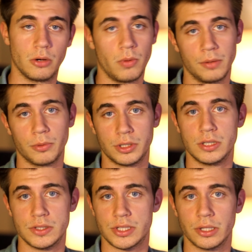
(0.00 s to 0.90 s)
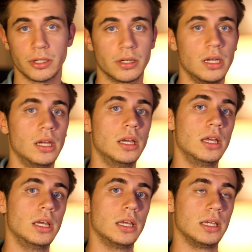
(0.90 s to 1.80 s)
one would consider
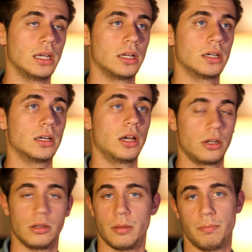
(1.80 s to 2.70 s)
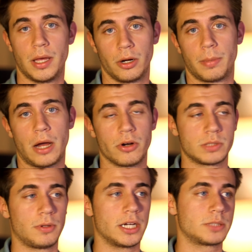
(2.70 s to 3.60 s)
getting a better power
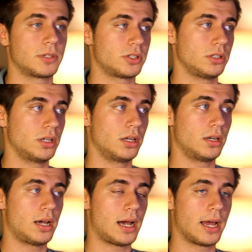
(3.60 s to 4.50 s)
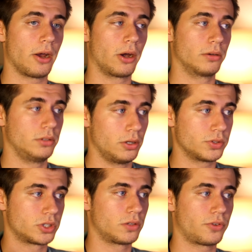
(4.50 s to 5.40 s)
supply, especially a higher,
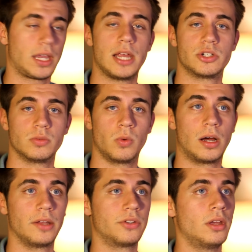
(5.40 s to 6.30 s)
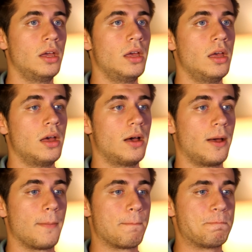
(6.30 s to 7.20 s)
certification-wise.
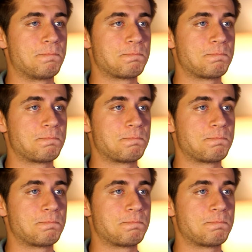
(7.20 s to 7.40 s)
And